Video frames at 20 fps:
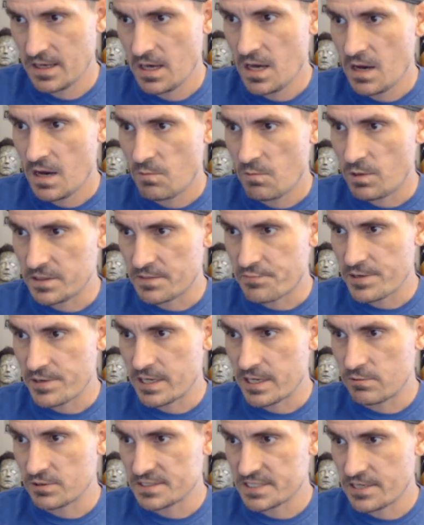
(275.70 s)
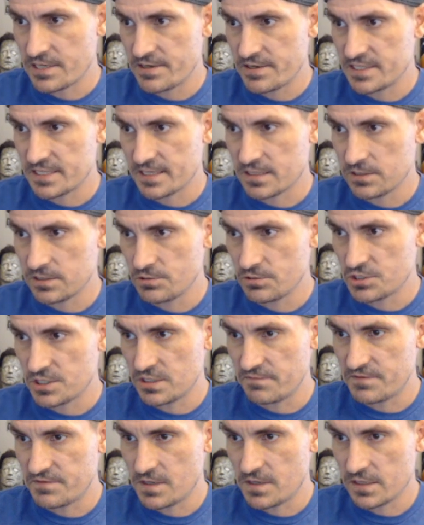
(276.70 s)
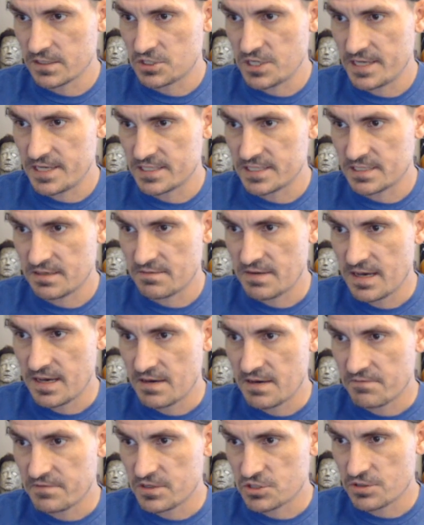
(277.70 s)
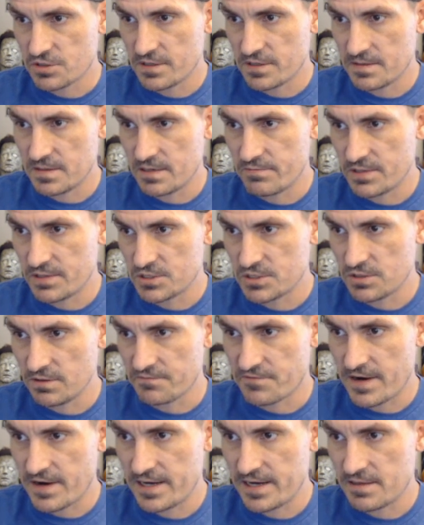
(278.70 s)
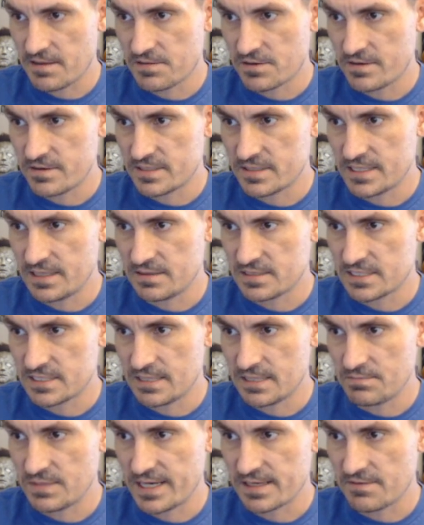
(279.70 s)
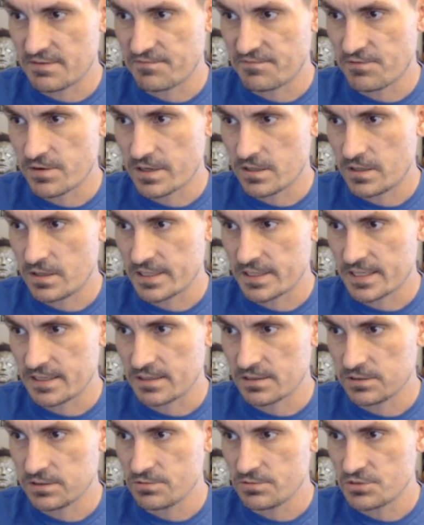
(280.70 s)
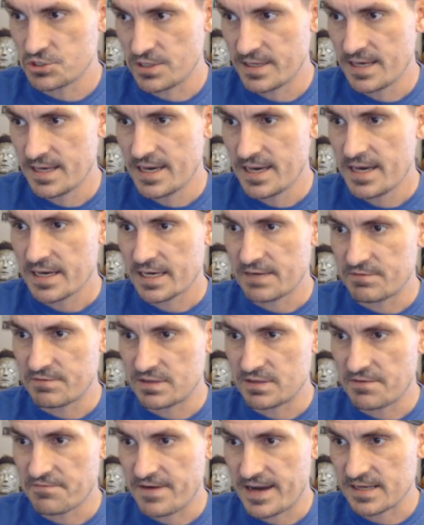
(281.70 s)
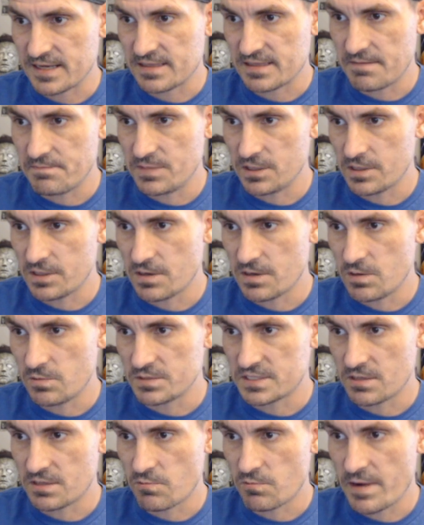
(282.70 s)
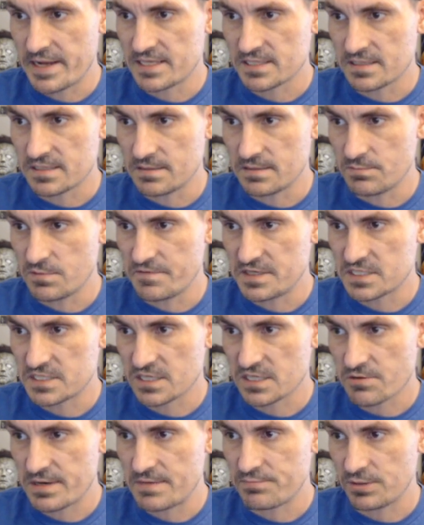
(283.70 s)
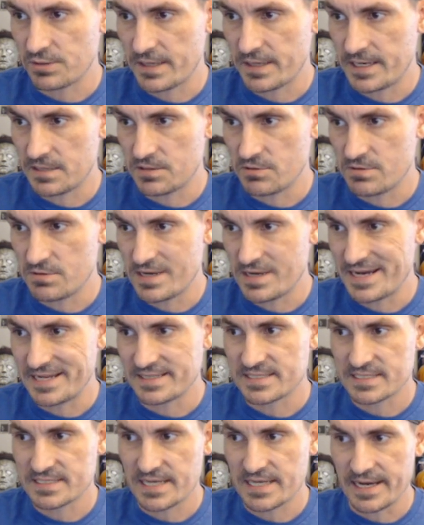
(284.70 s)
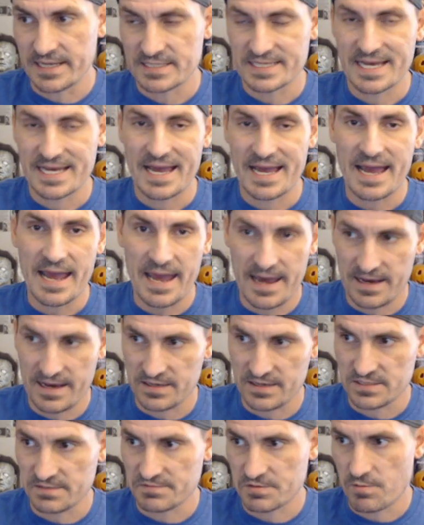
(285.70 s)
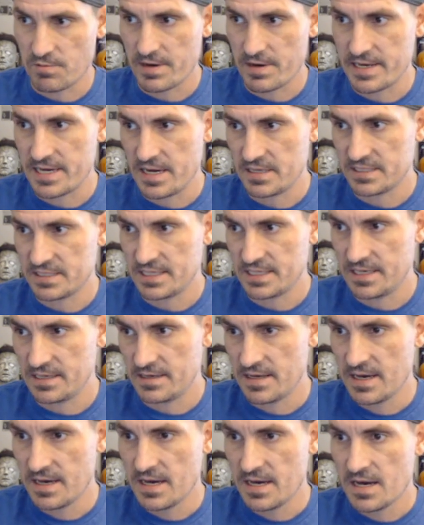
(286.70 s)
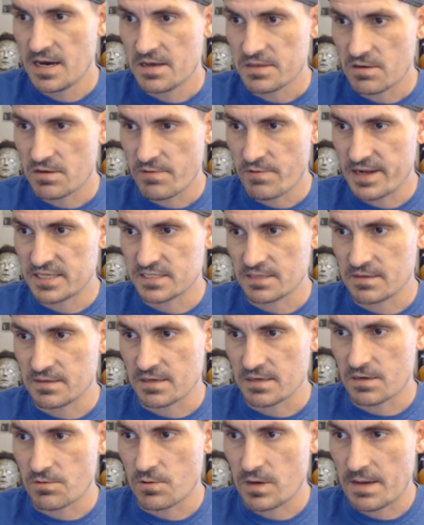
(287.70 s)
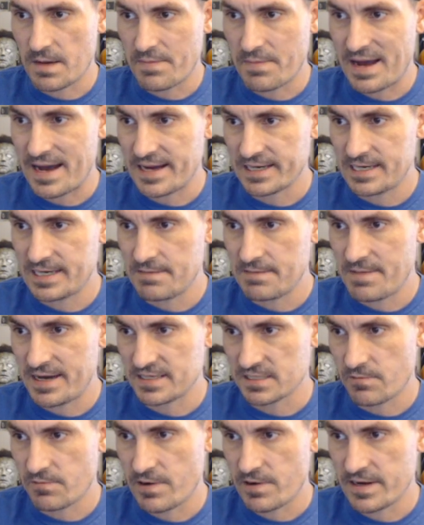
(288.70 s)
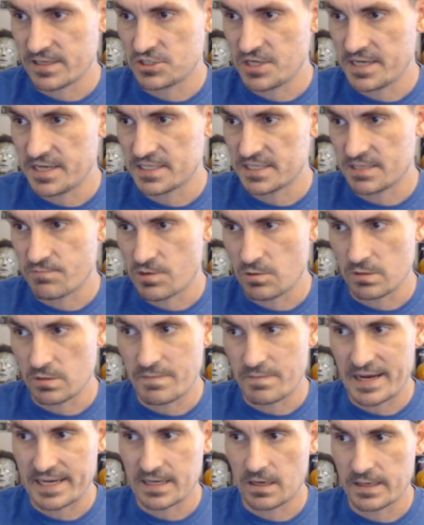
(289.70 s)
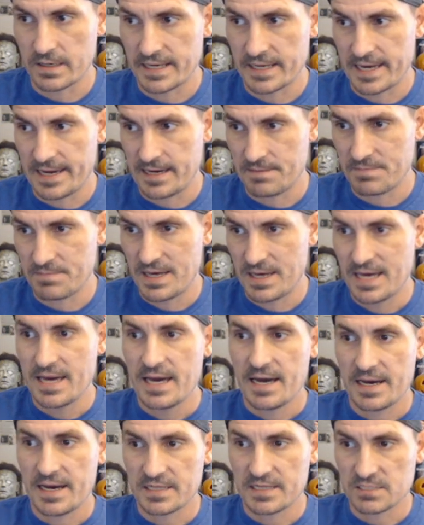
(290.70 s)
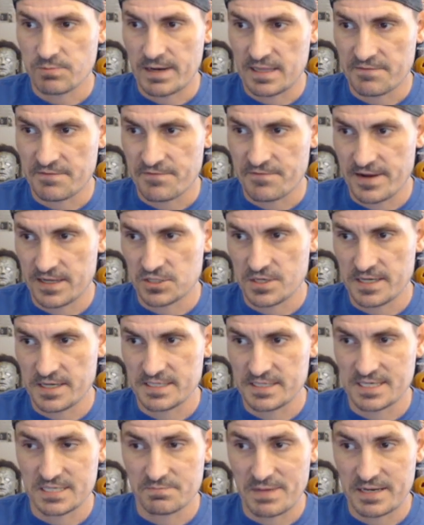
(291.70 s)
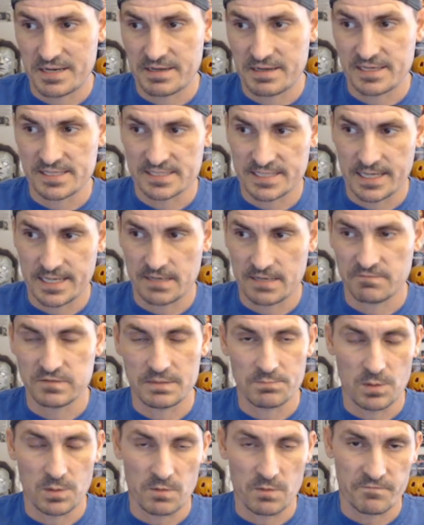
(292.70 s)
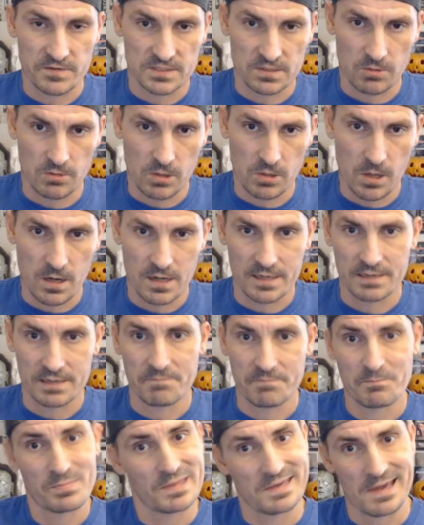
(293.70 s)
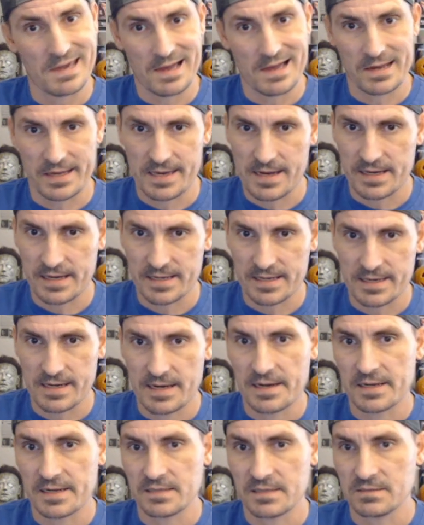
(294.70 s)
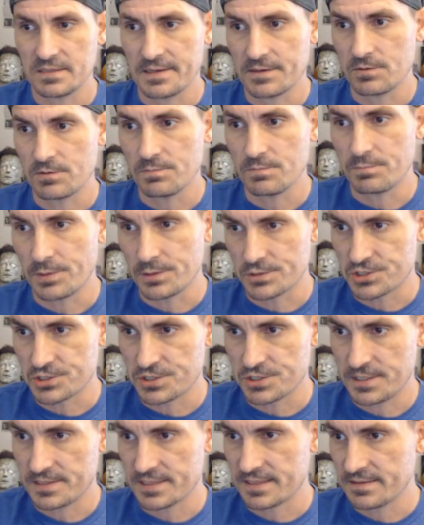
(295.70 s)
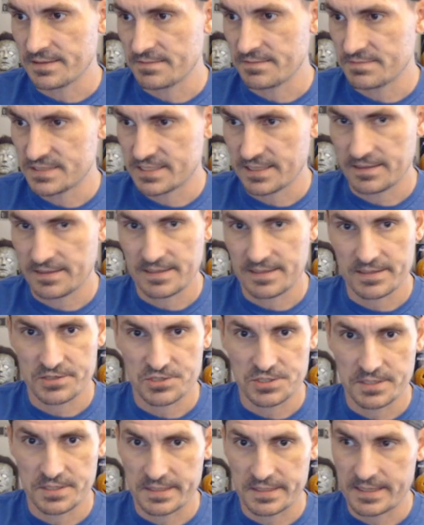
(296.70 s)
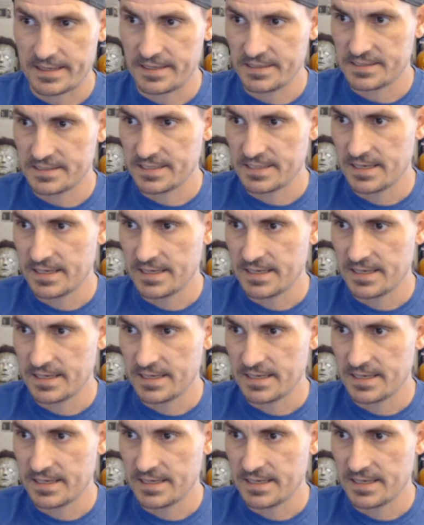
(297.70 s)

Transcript: While the prequel series' inclusion of young Jason featured in the original Friday the 13th seemed like a foregone conclusion, given the fact that Miller owns the rights to the movie's screenplay in the United States as of 2018. The rights to the grown-up hockey mask-wearing Jason were owned by Cunningham, hence why the franchise has been in a state of limbo for so long. Yada, yada, yada, legal bullshit. I'm sick of that shit, guys.